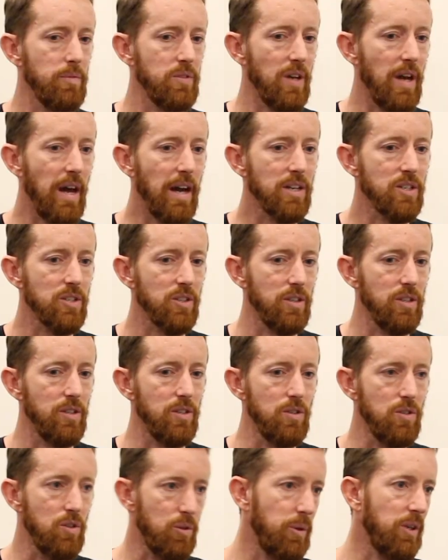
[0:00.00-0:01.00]
to actually
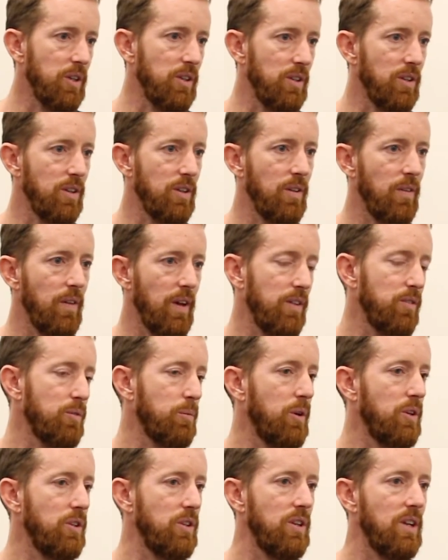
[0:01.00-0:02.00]
doing it, that's
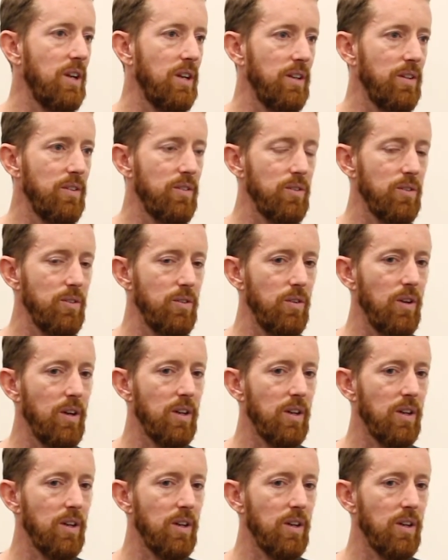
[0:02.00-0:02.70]
when you get into,